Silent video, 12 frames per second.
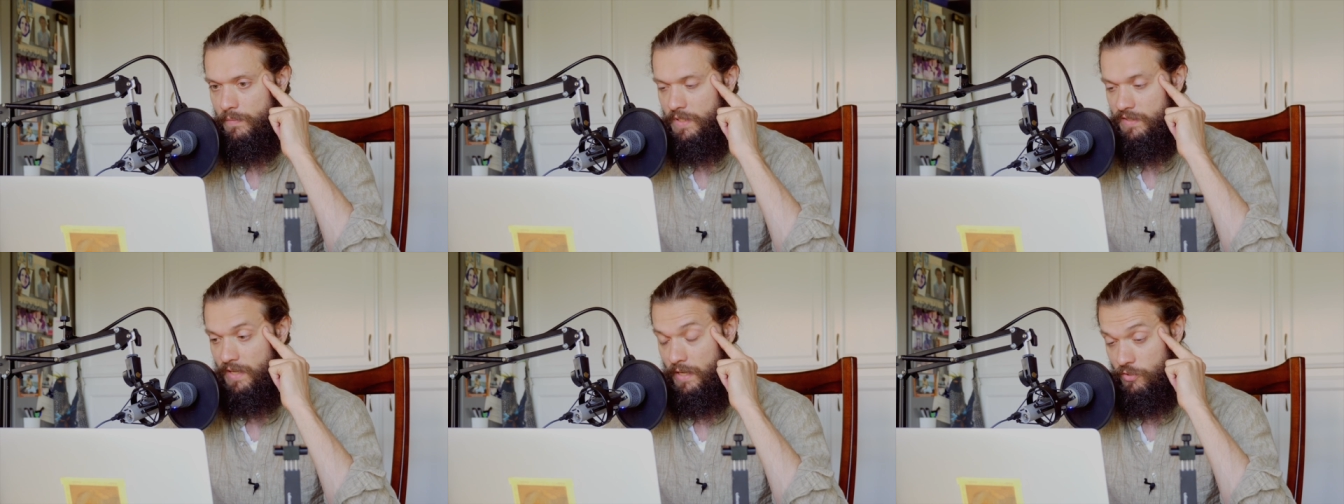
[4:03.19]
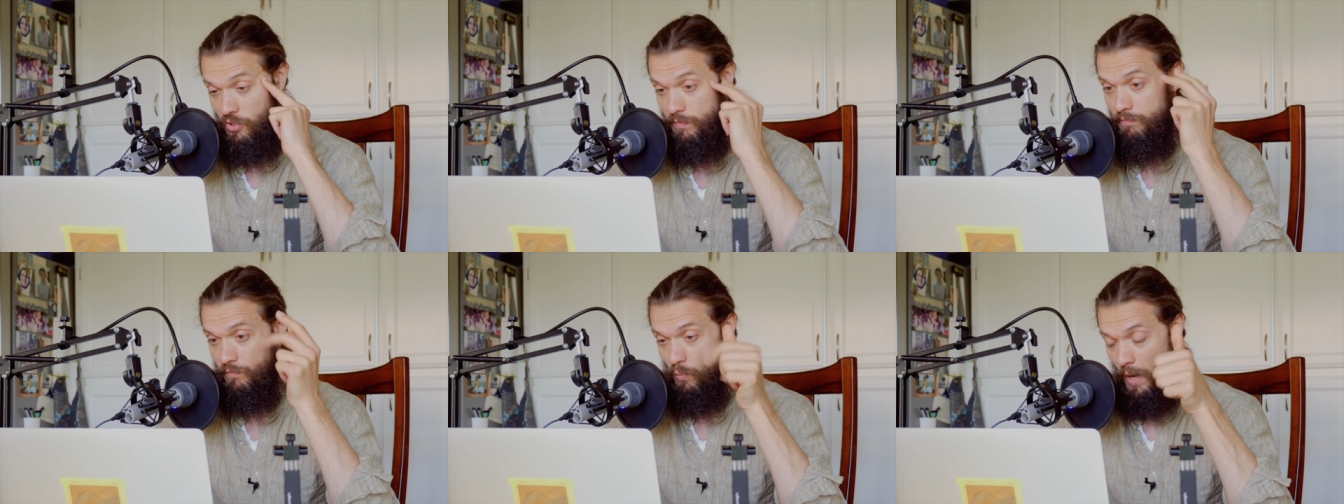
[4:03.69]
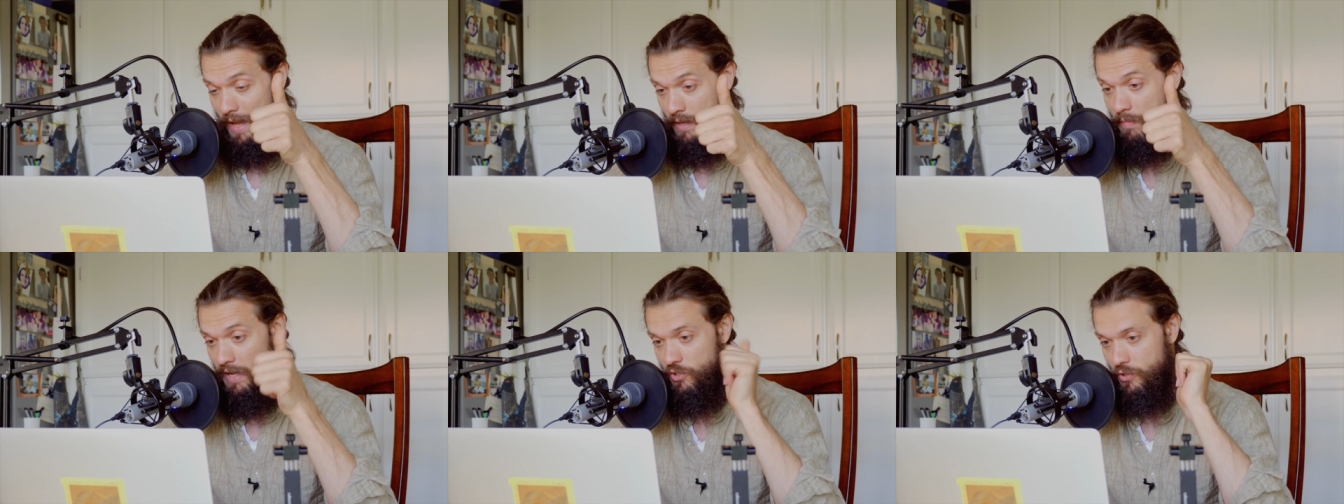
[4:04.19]
to say just a
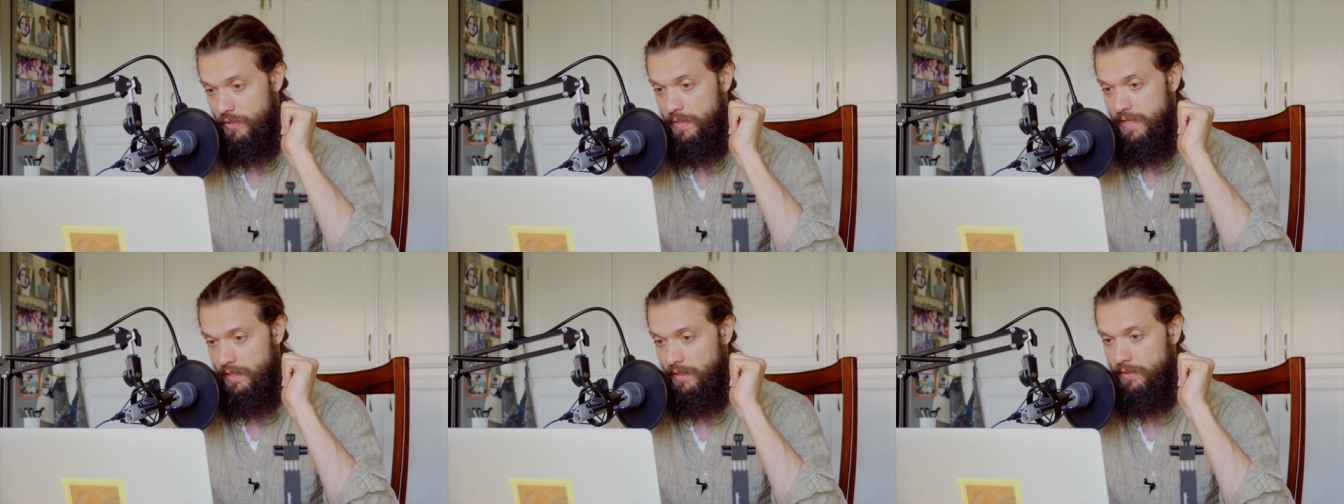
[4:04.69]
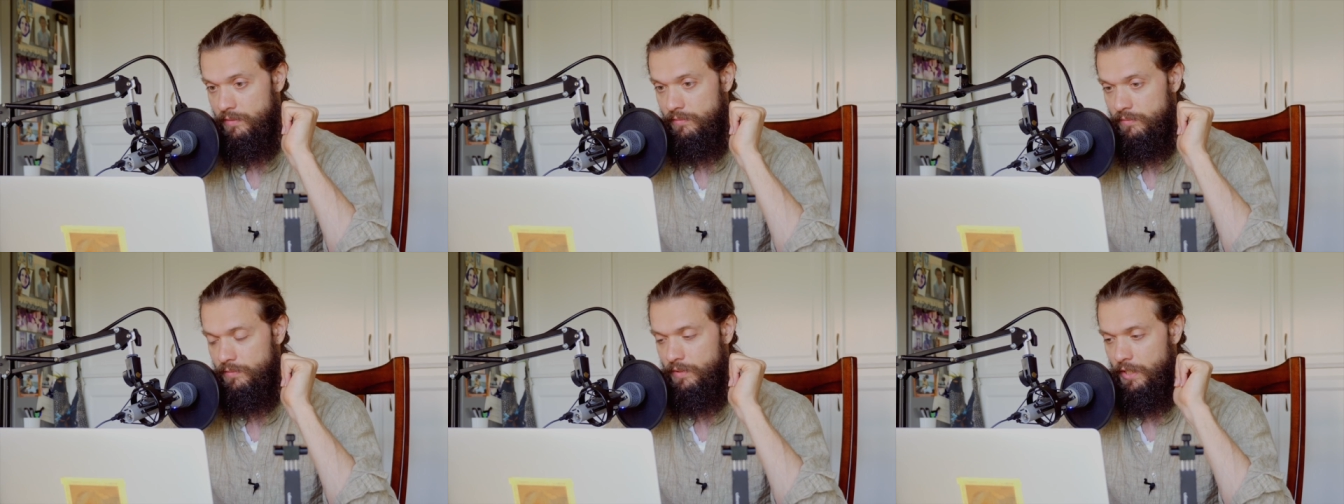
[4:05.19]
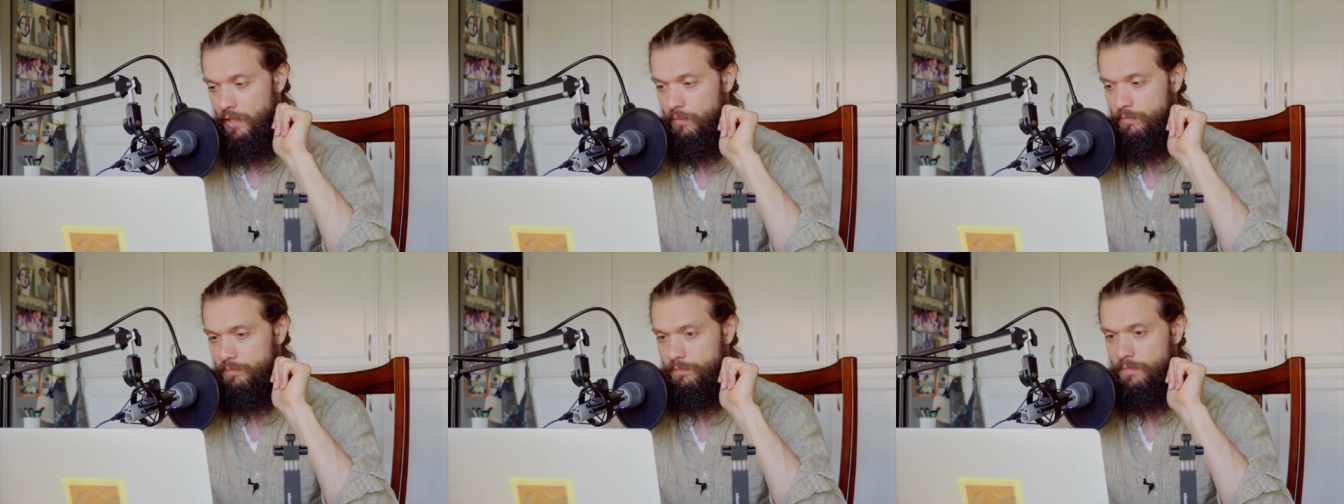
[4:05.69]
make sure you need it you know
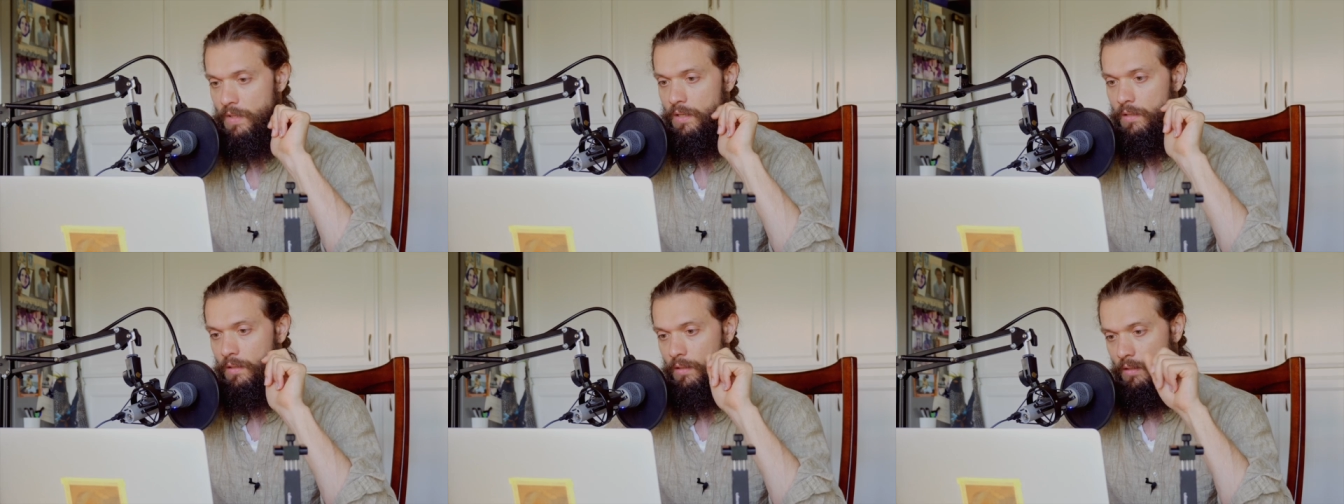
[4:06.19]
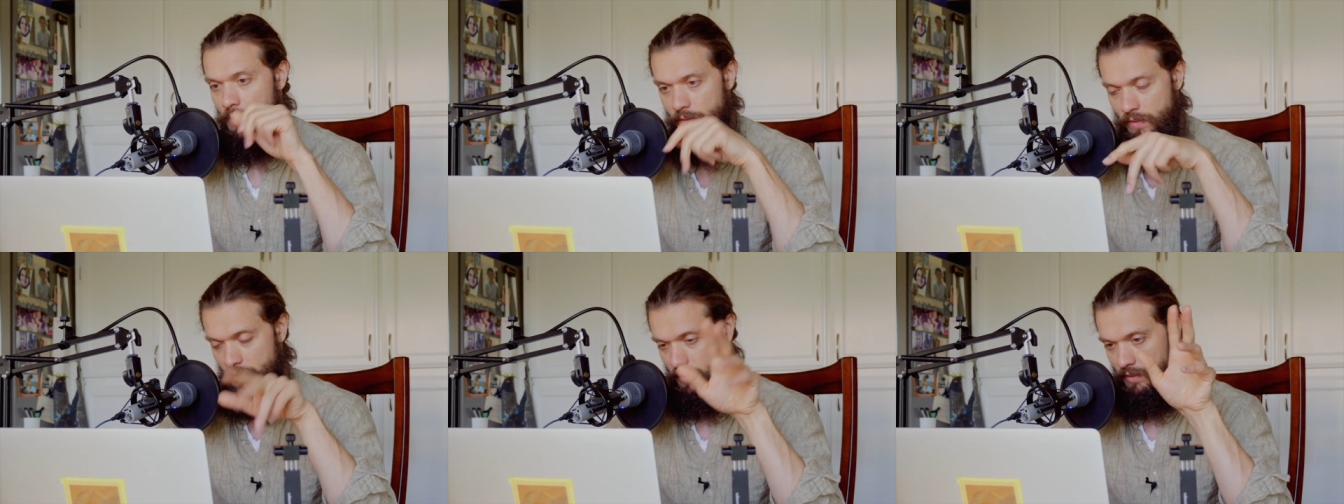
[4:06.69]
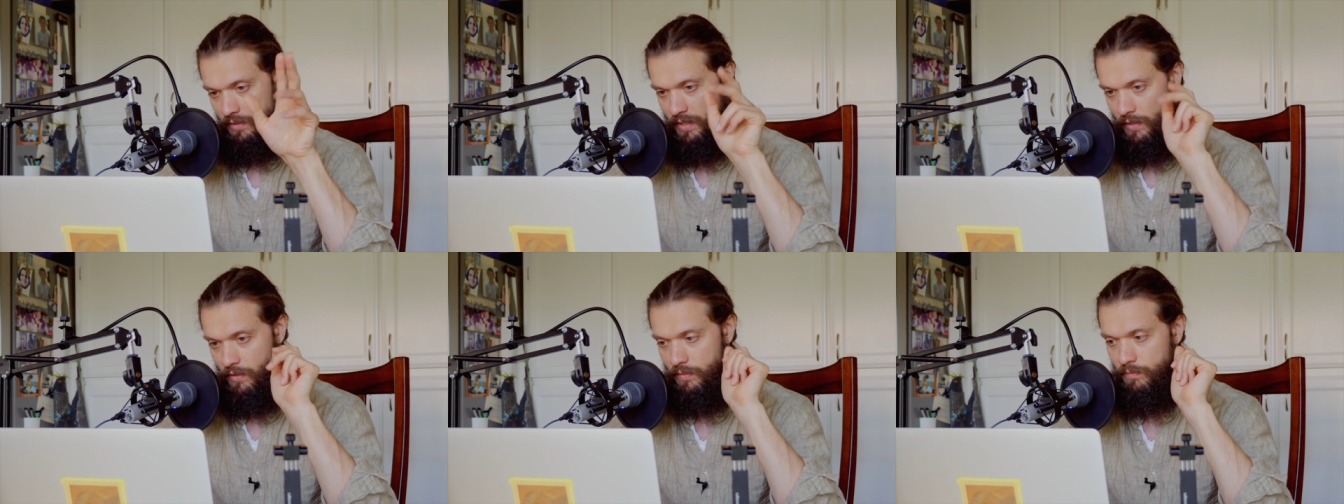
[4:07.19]
and then
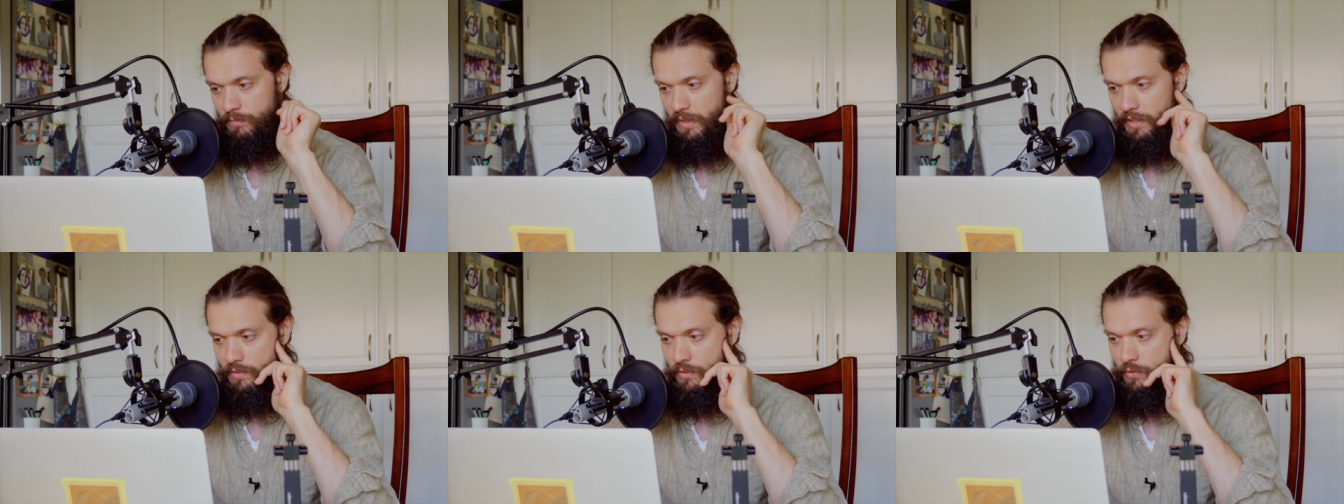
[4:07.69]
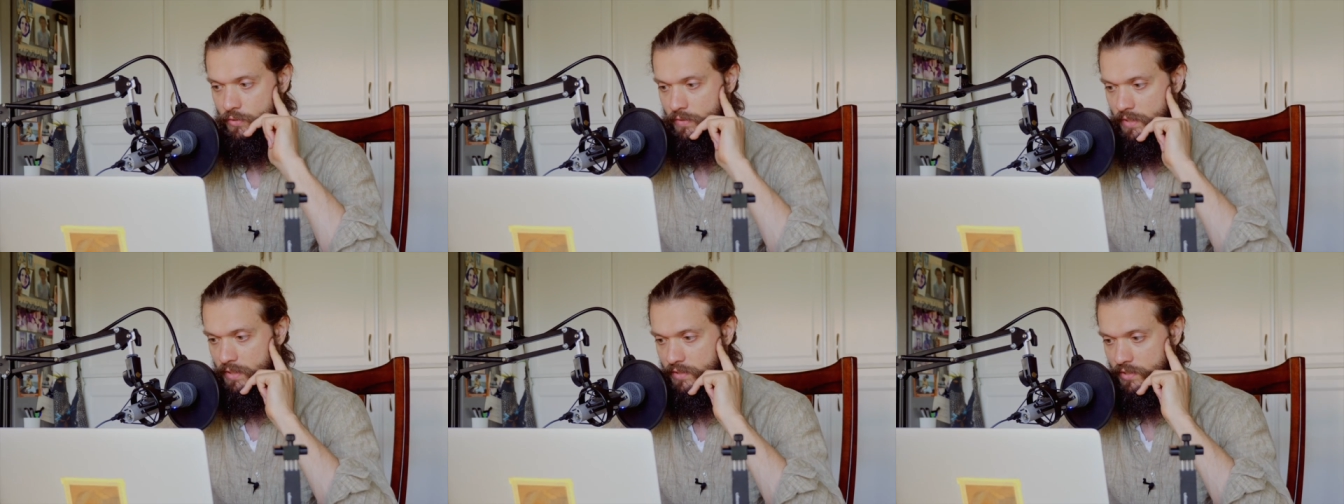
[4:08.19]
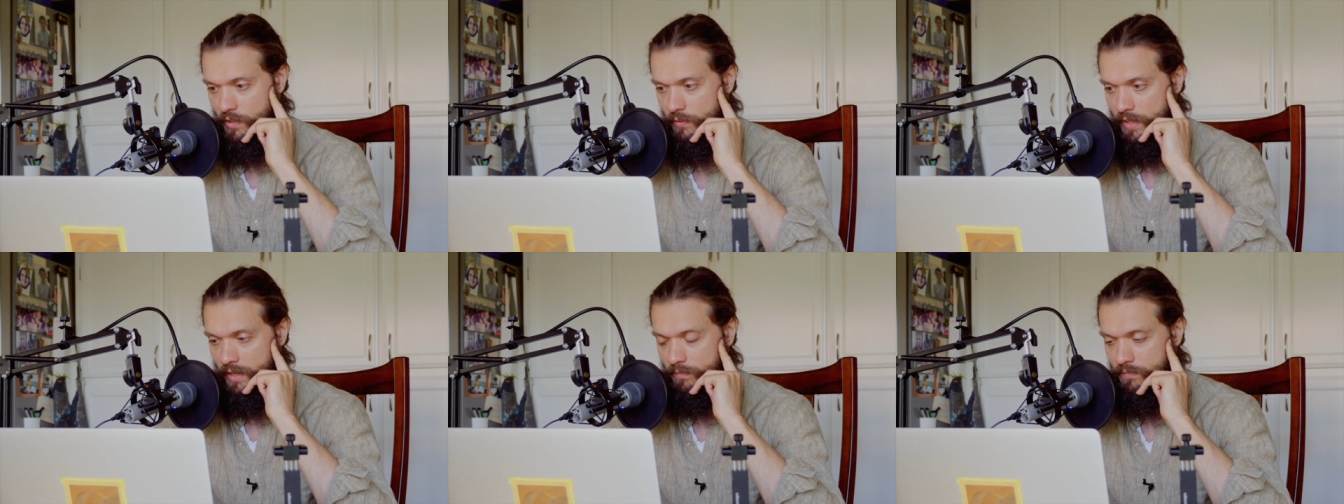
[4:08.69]
etc but you do need it so
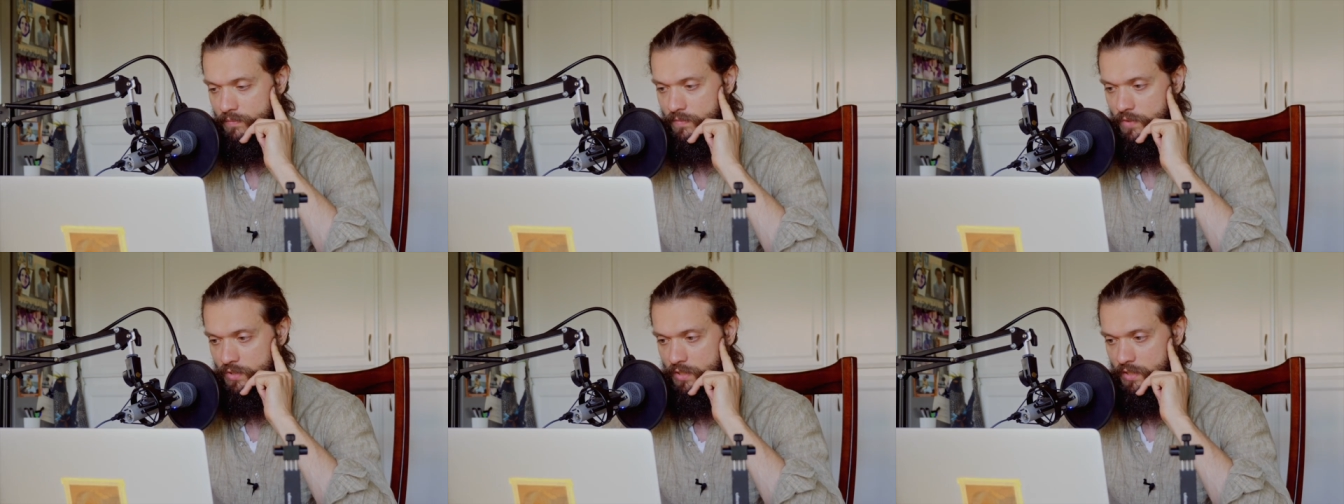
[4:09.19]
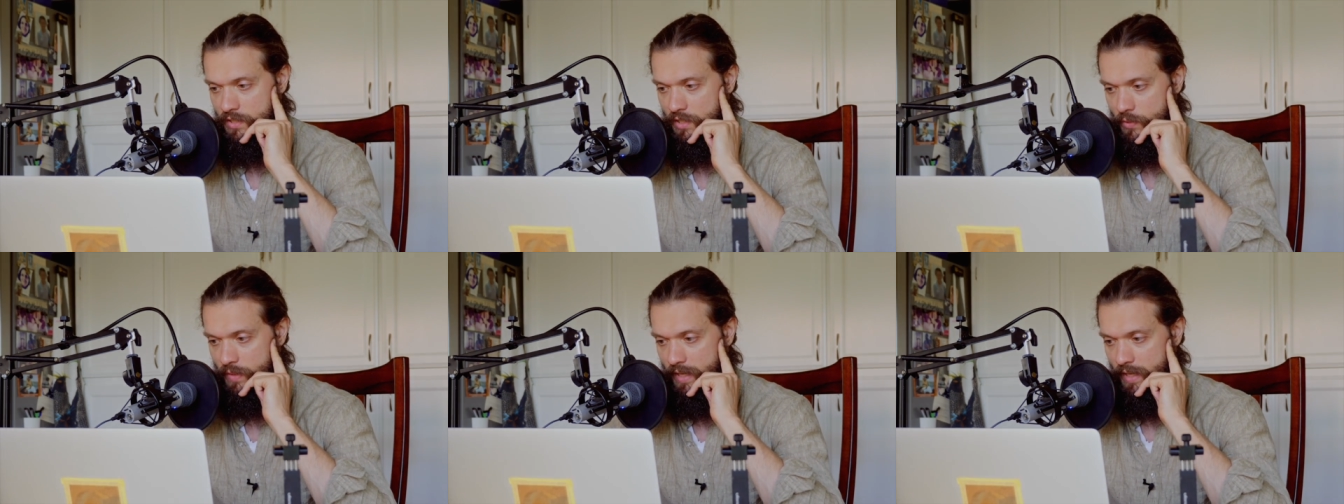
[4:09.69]
yeah just continue with that